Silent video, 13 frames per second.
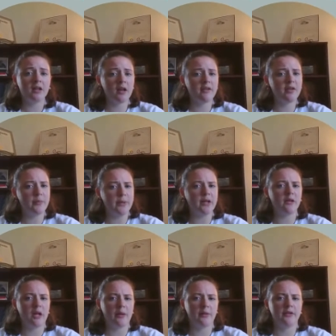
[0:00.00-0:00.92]
A lot of the
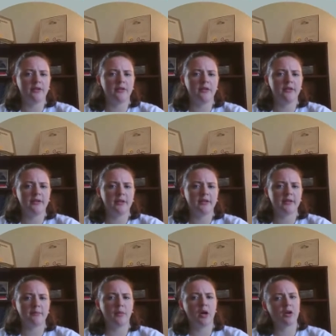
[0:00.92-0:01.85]
bigger libraries are using
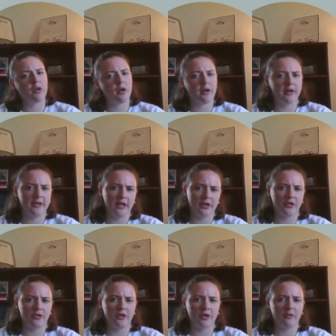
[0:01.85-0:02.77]
this modern
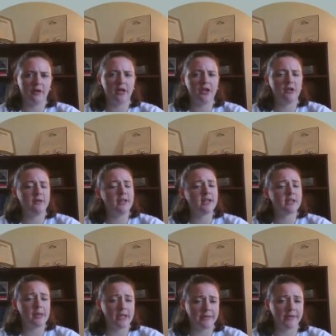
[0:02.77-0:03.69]
architecture to create a
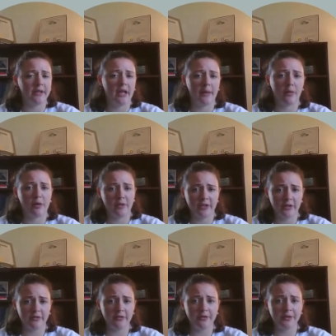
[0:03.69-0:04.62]
unique space for library
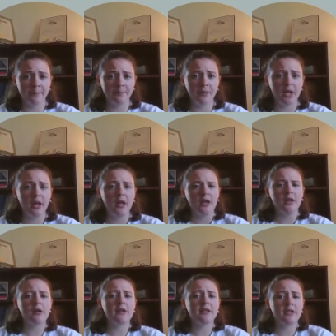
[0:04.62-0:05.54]
materials.
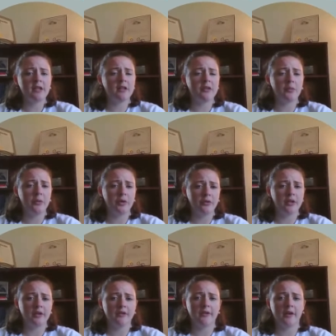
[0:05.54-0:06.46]
You can see that the
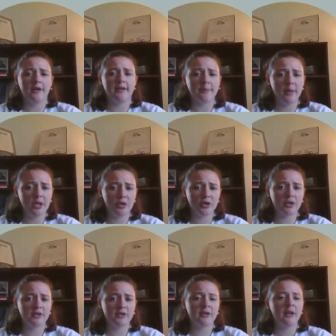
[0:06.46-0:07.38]
building is very
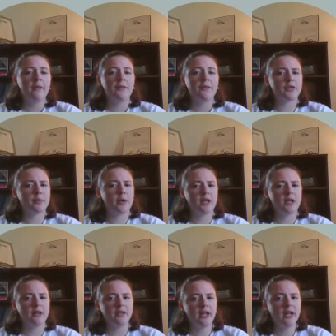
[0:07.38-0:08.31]
spacious, there's
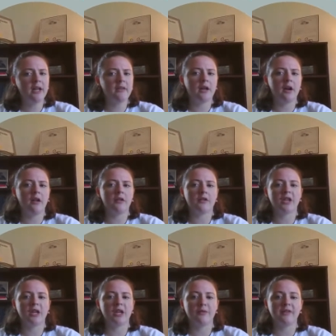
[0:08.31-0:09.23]
plenty of light, the color
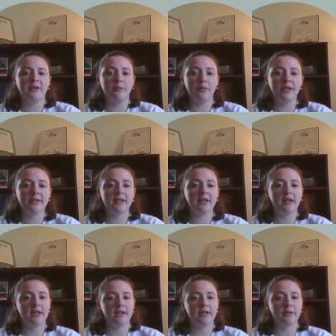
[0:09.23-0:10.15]
scheme is
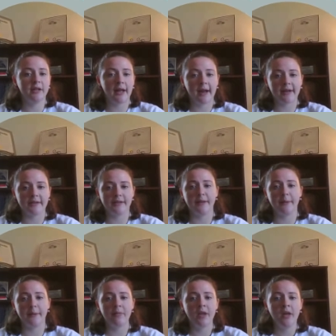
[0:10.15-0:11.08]
simplistic, and it's
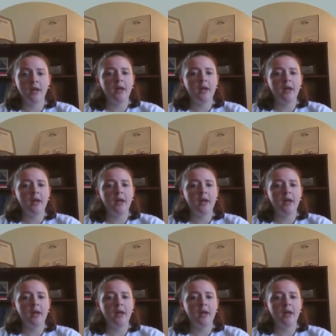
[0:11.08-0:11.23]
relaxing.